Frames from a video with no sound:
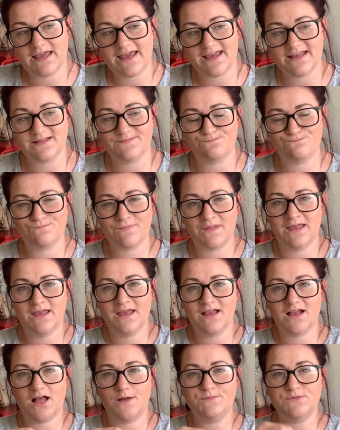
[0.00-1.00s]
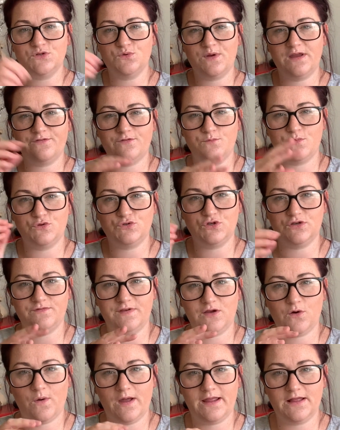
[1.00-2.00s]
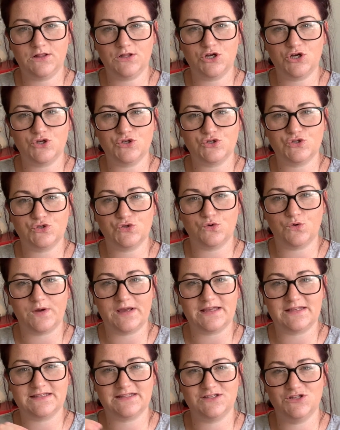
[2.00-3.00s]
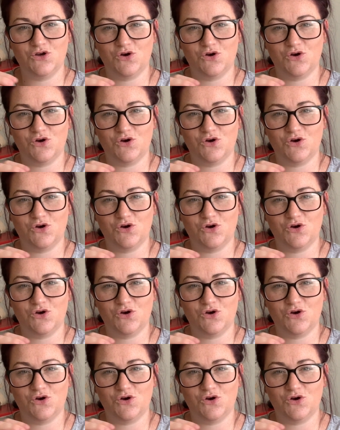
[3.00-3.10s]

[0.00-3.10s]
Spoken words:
It comes away from the duvet quite a lot, so it